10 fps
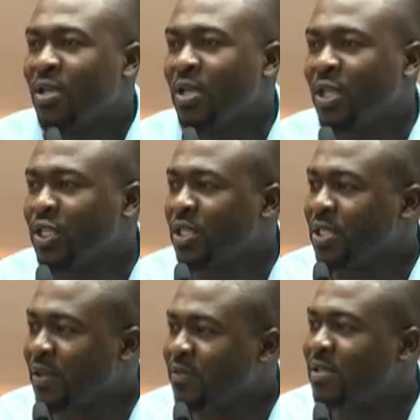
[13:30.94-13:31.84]

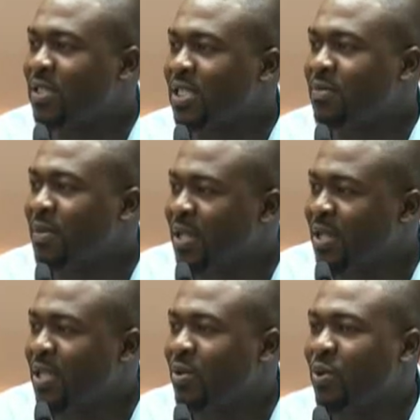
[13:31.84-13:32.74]
initiatives, this
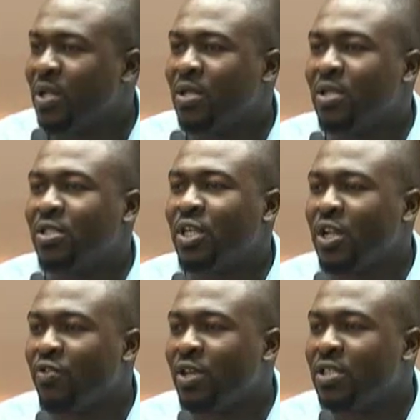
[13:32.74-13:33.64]
building will
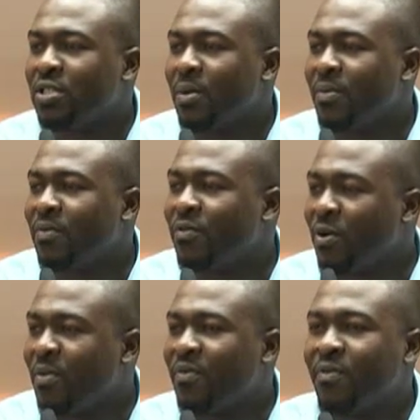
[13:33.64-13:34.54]
generate some
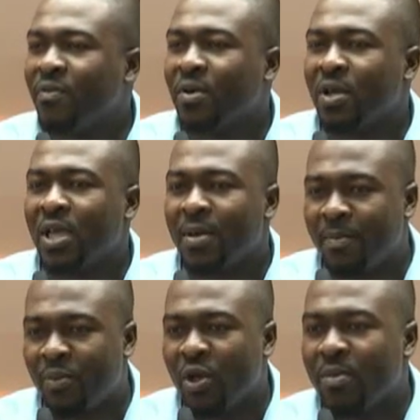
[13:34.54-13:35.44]
form of
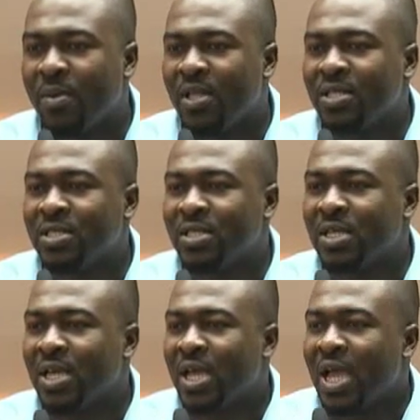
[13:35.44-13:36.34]
employment
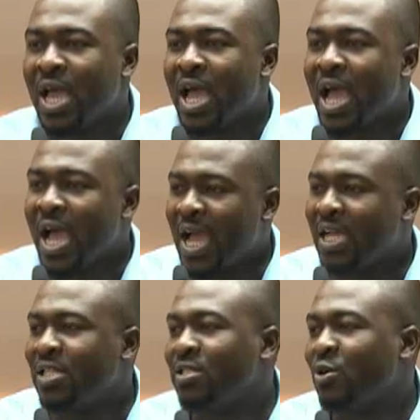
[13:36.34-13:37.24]

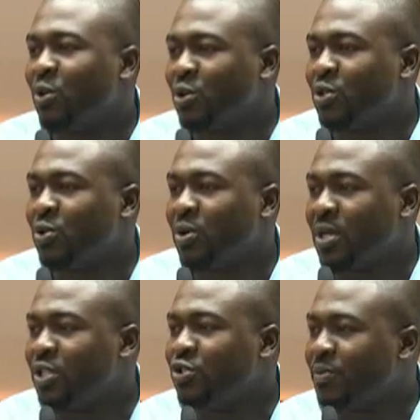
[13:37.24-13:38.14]
and also
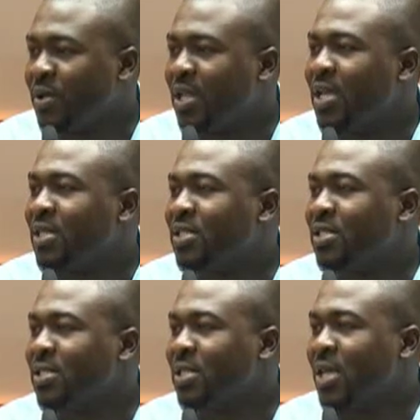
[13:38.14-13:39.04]

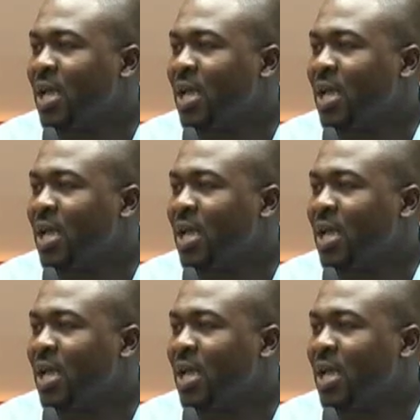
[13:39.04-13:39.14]
entrepreneurs.